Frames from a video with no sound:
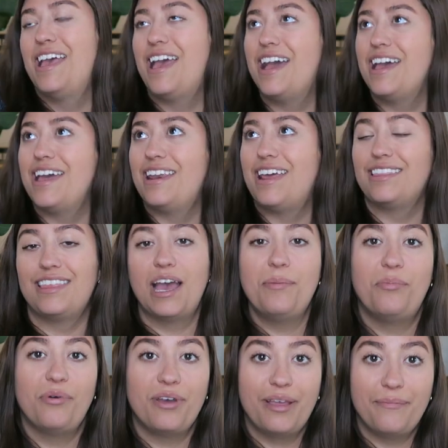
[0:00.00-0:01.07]
And at
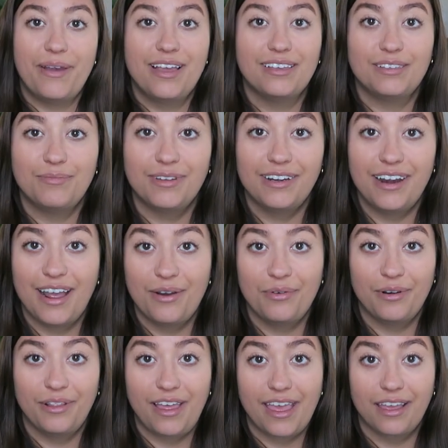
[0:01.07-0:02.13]
that point, my husband and I
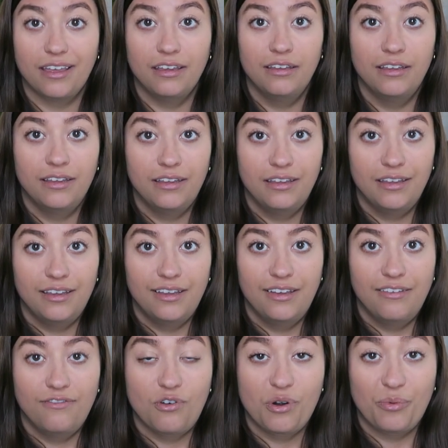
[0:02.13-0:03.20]
were like,
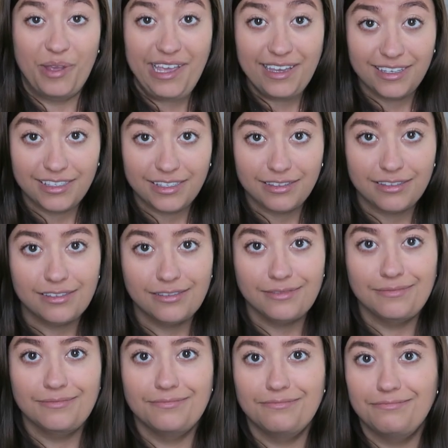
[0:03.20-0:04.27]
four weeks?
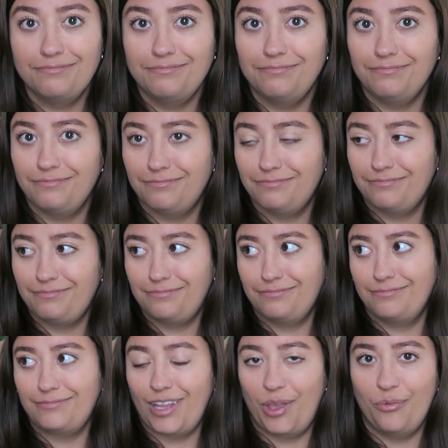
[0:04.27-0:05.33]

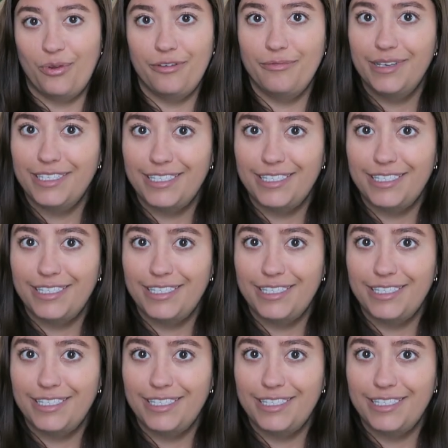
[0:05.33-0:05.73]
We've